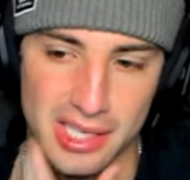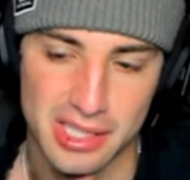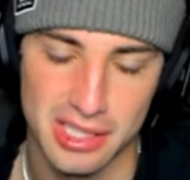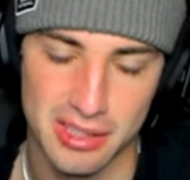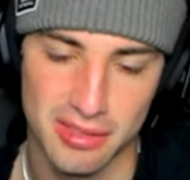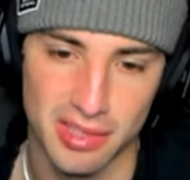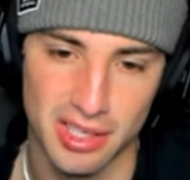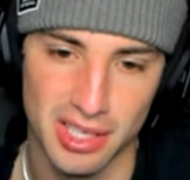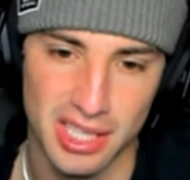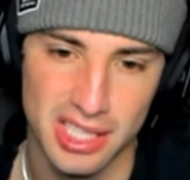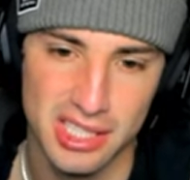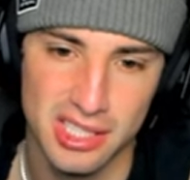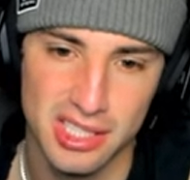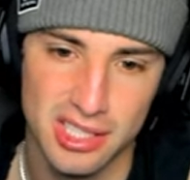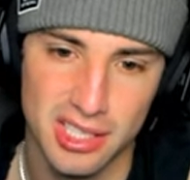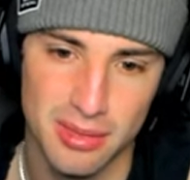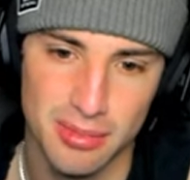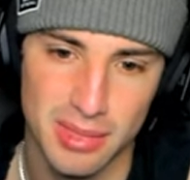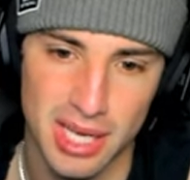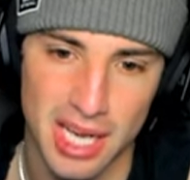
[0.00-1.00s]
Sylveon. That's just
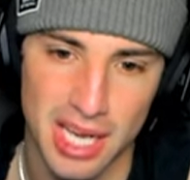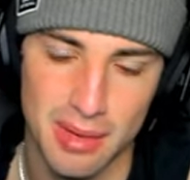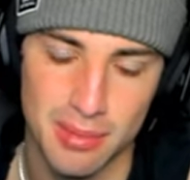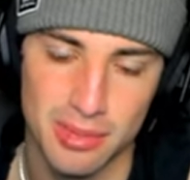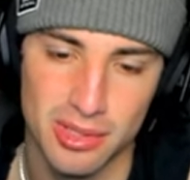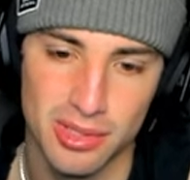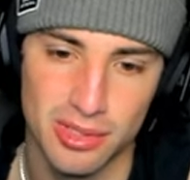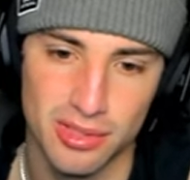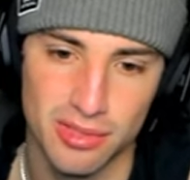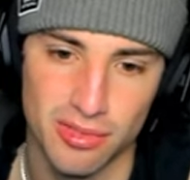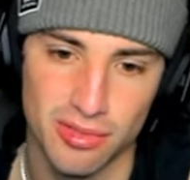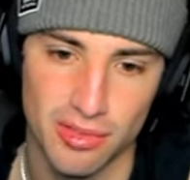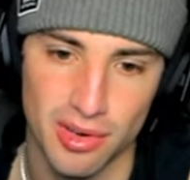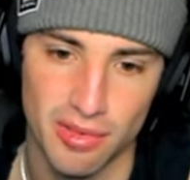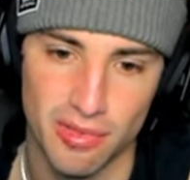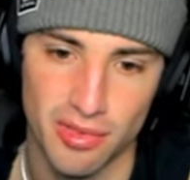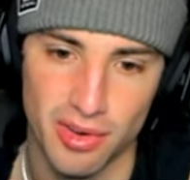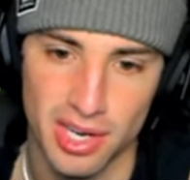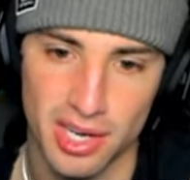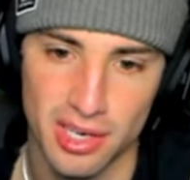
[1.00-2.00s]
something I am a little
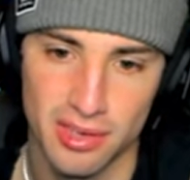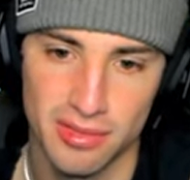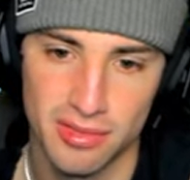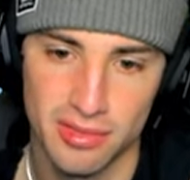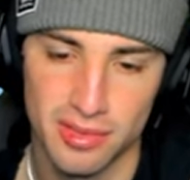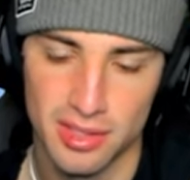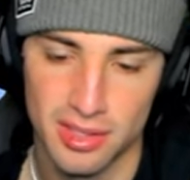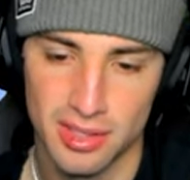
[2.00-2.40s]
afraid of.